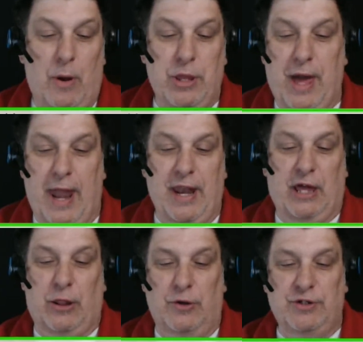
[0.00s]
you got
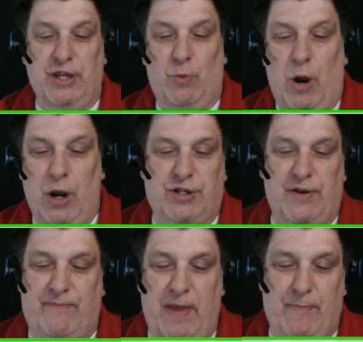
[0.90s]
any closing words
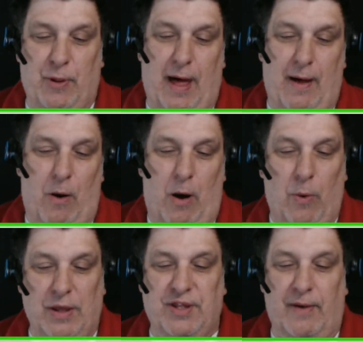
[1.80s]
of
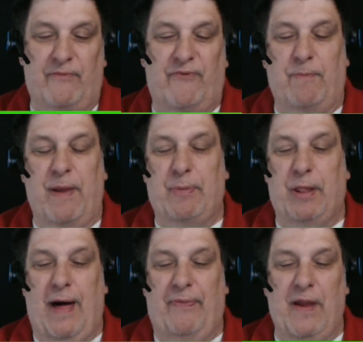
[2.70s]
wisdom for
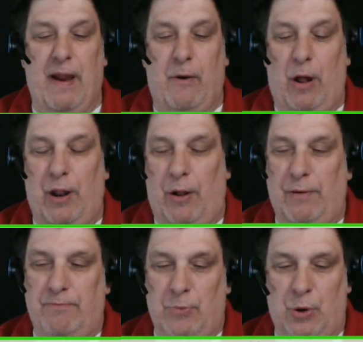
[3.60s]
people out there
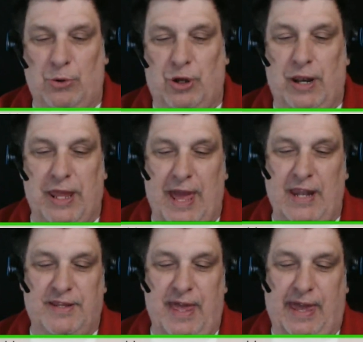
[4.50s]
on who's on the
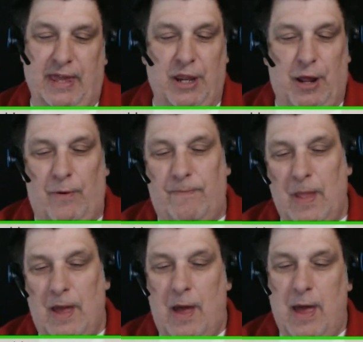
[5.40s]
edge thinking,
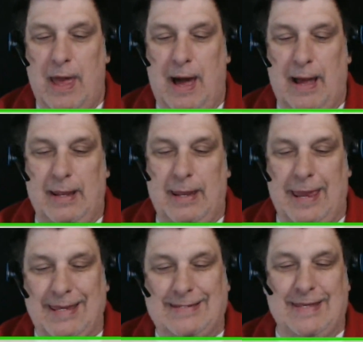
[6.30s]

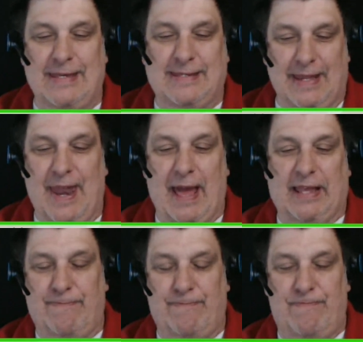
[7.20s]
is this the next